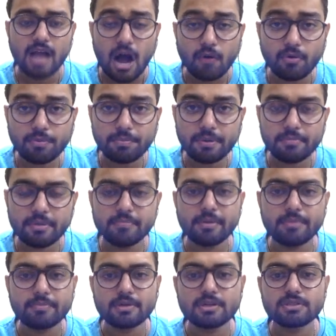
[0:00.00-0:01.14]
our premium
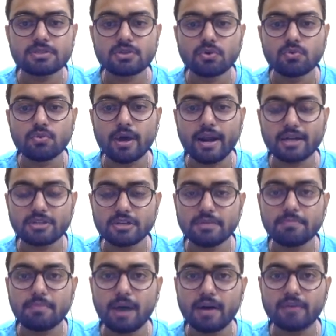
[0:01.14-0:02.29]
members who are actually
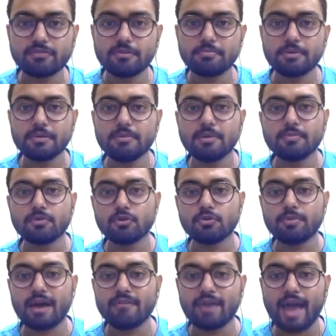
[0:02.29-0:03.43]
part of the premium group
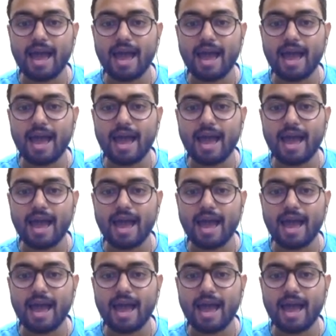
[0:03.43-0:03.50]
have